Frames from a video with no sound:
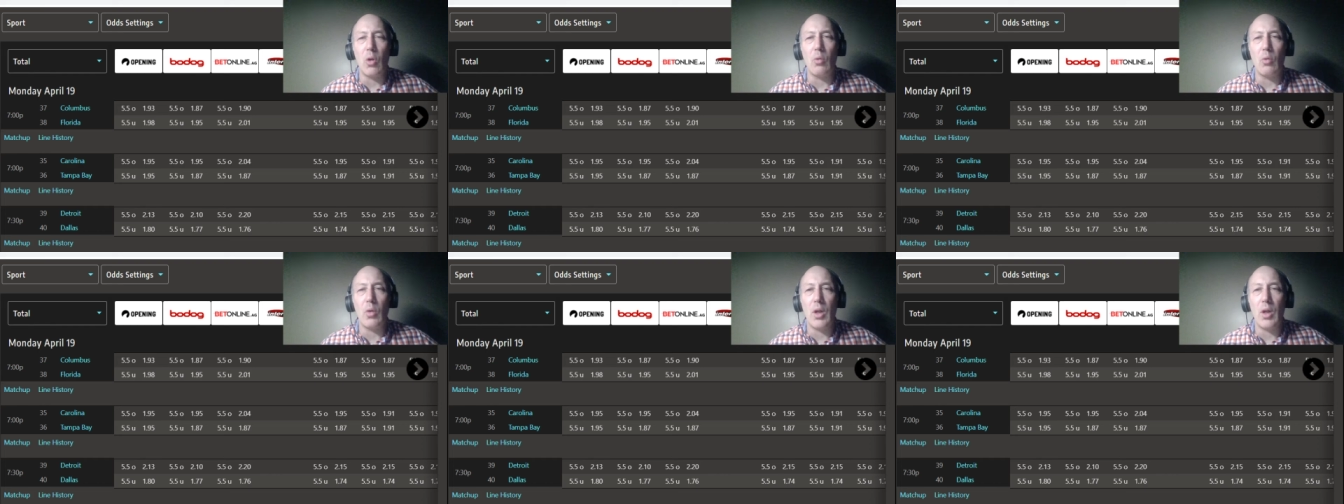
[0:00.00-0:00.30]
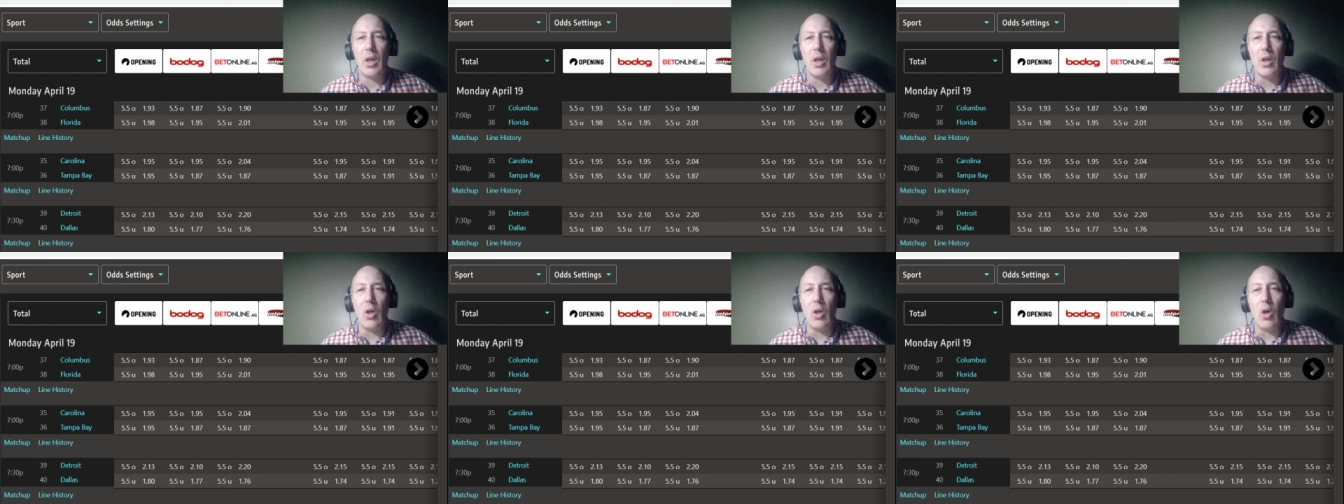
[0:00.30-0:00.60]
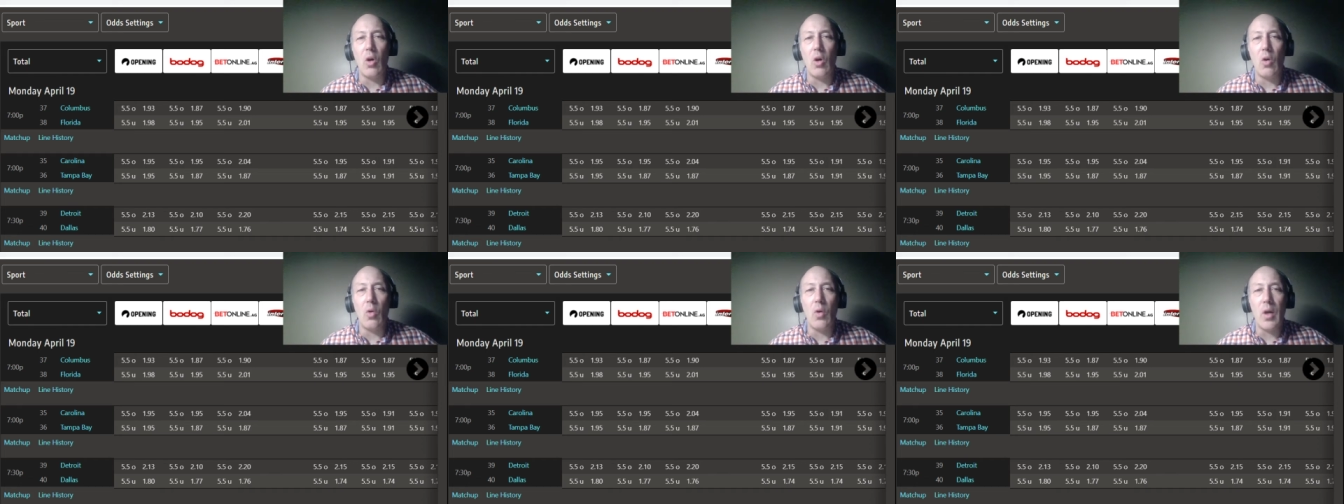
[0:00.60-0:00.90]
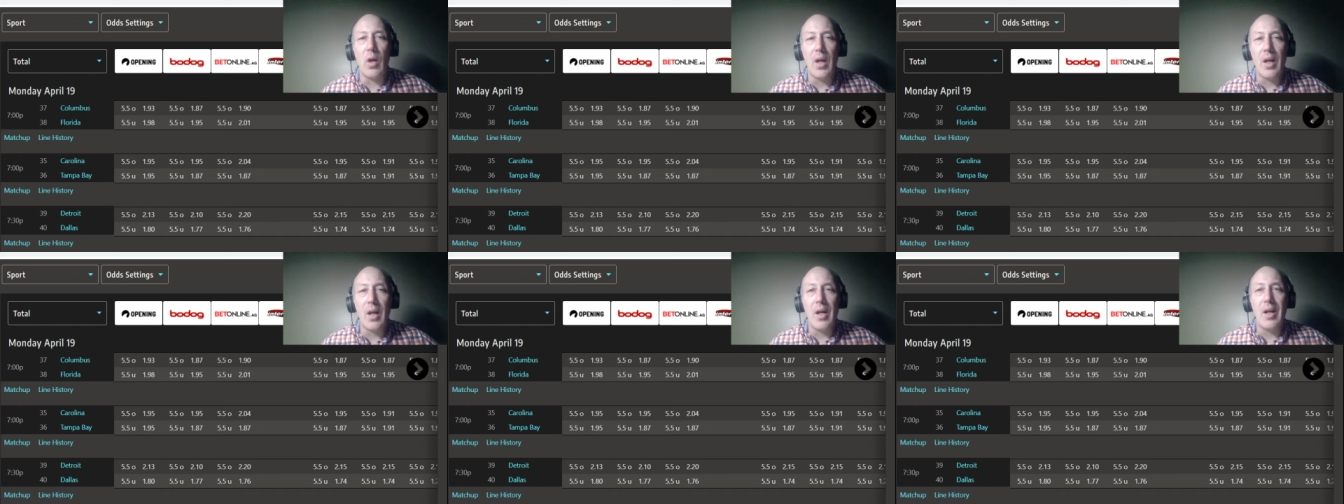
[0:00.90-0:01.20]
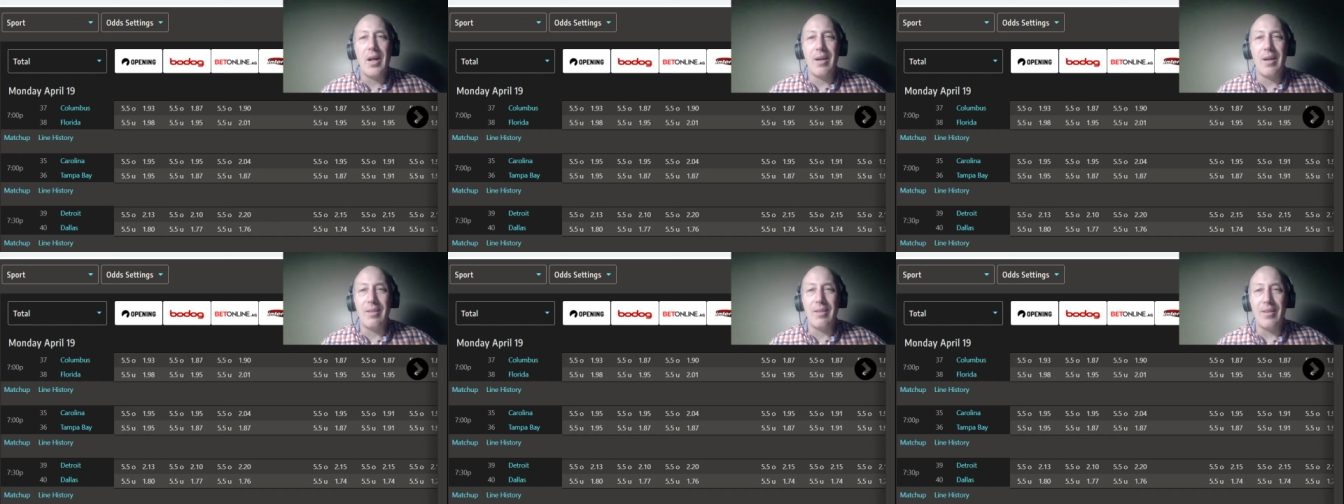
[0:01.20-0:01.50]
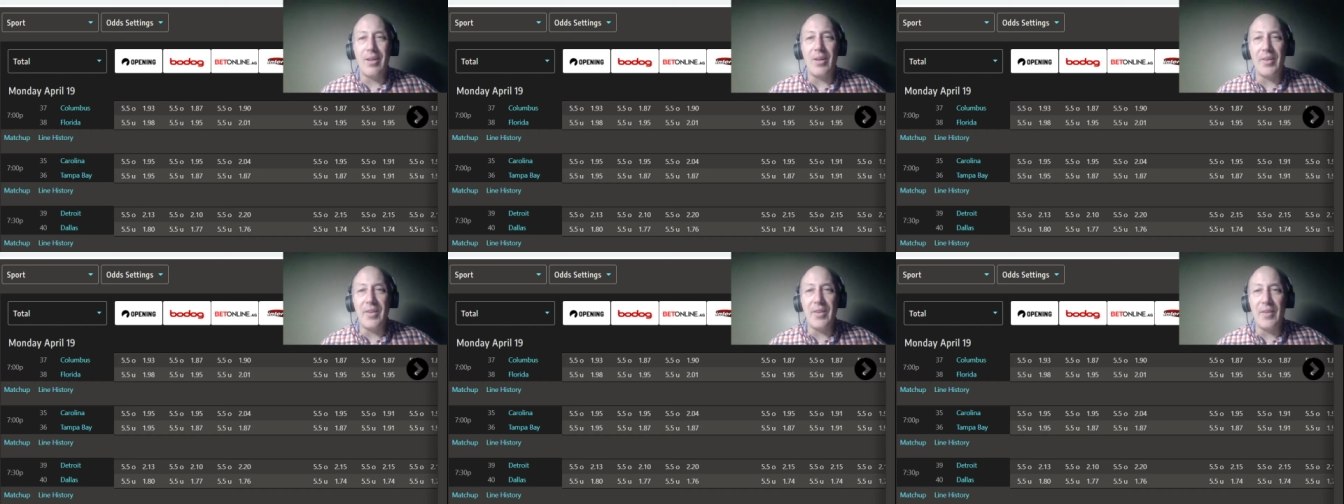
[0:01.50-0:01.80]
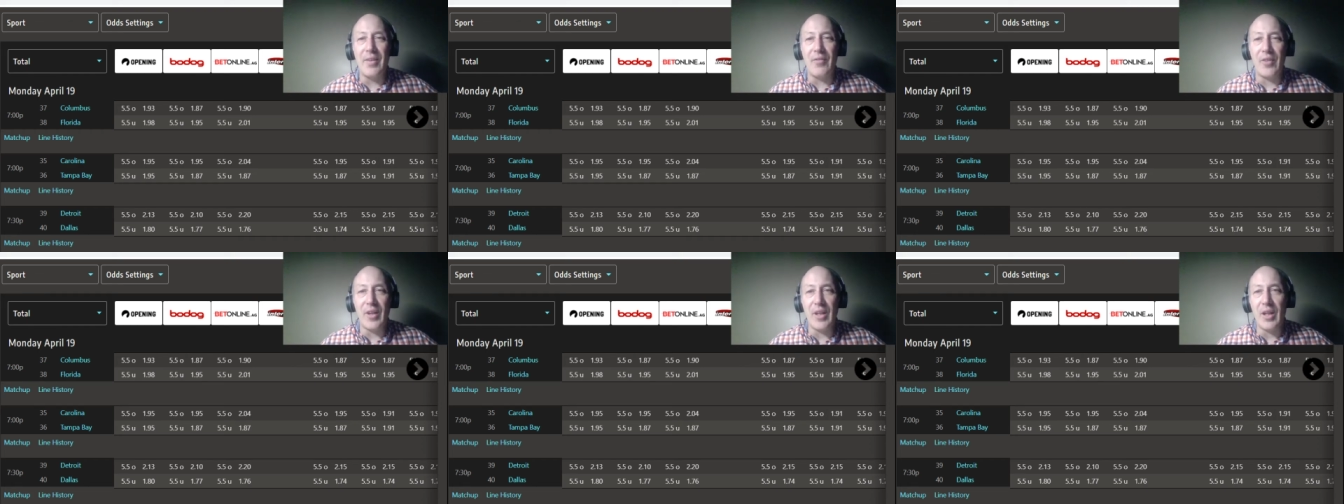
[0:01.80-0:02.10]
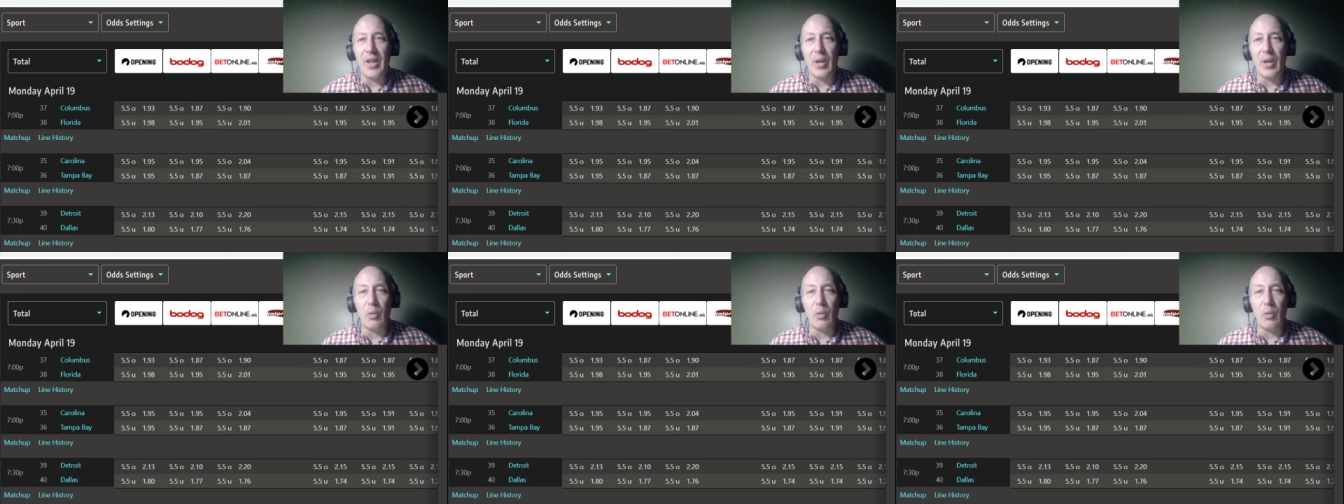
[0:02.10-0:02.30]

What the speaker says: We're going to go a little different here.